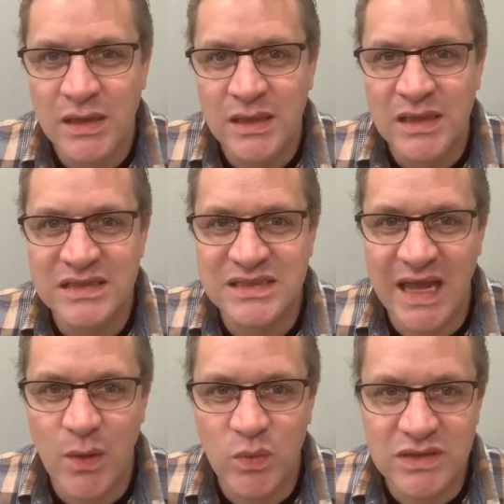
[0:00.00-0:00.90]
His
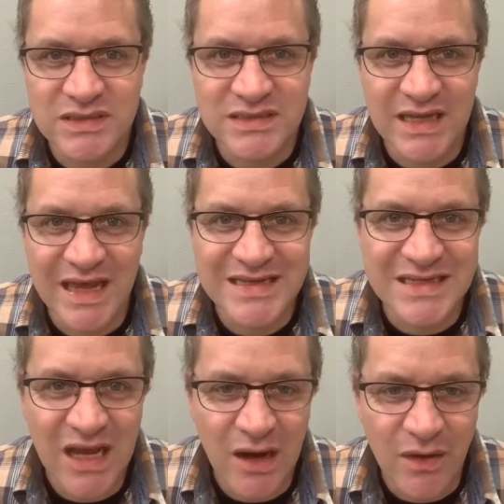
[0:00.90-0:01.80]
name was
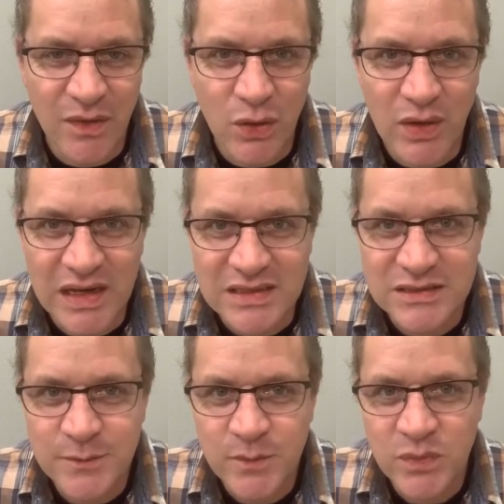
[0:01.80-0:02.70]
Antioch the Great.
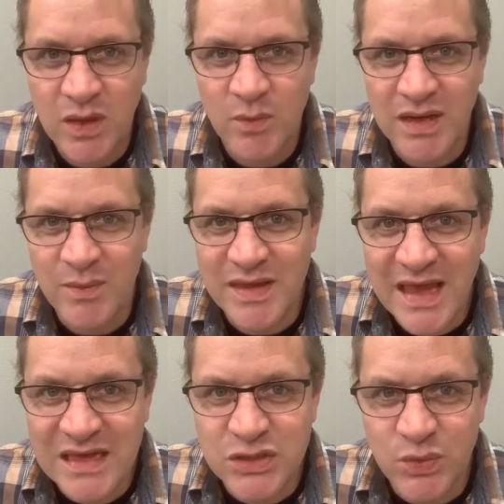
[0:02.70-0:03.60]
But he
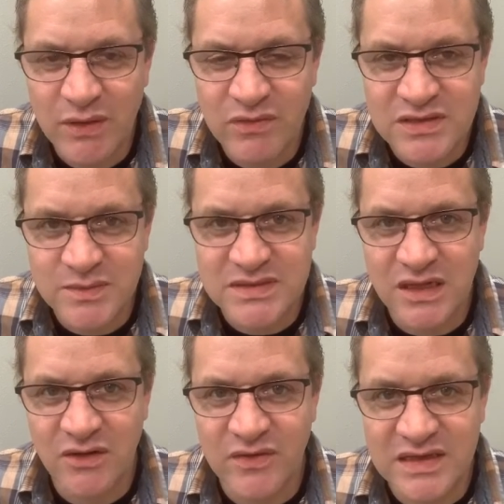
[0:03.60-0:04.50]
began to reference
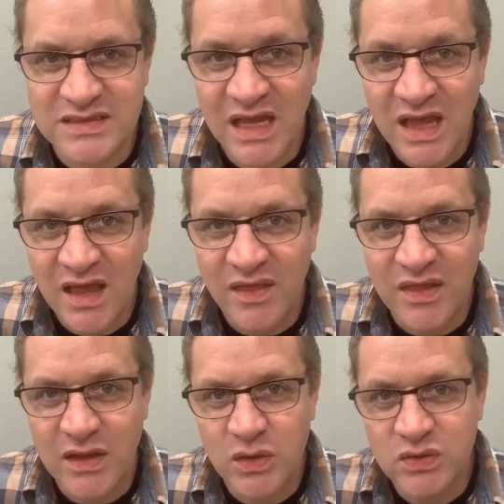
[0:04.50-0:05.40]
himself as
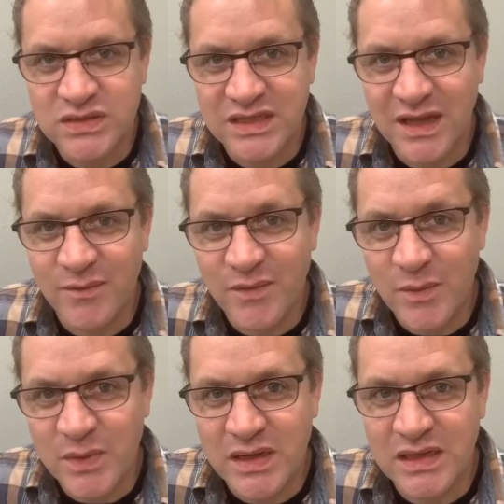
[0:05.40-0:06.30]
Theos
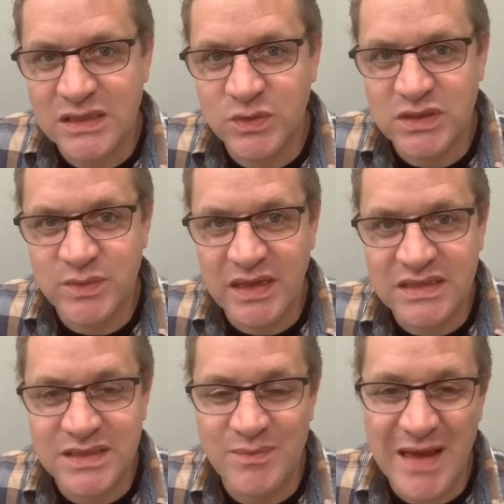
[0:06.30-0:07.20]
Epiphanes, which means
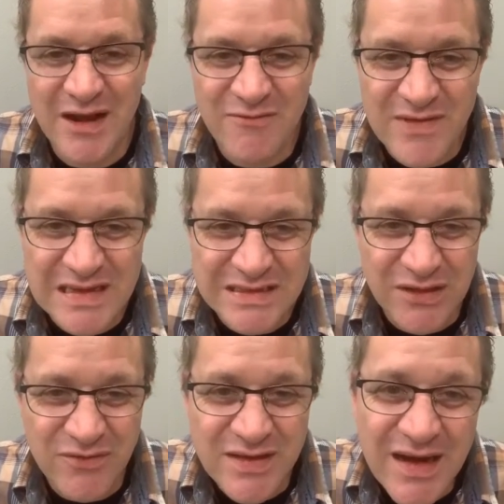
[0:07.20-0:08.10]
the manifest
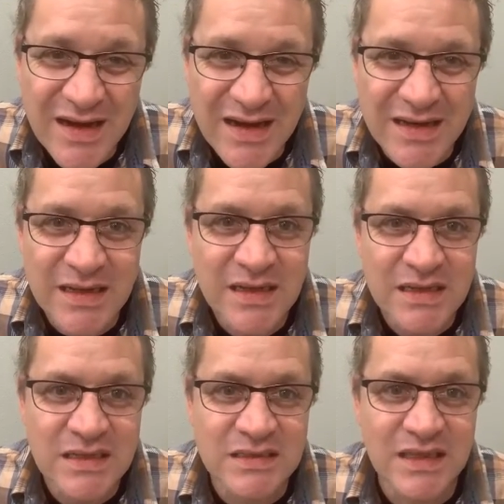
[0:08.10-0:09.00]
of God.
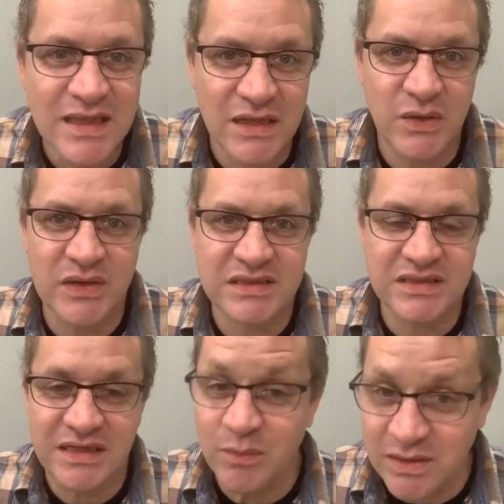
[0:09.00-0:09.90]
Isn't that
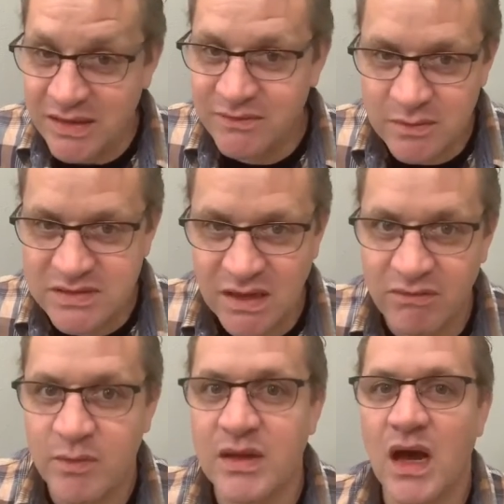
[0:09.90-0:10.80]
interesting? He believed himself to
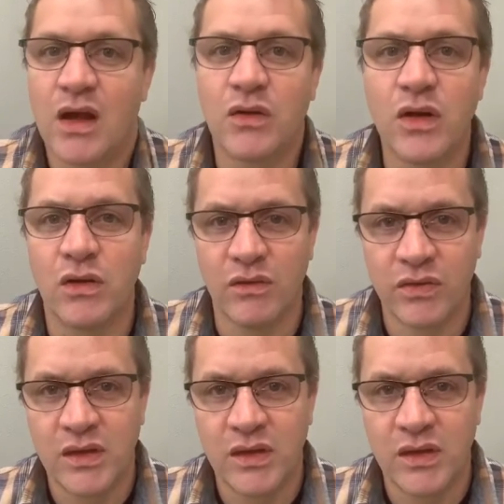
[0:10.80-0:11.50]
be God on earth.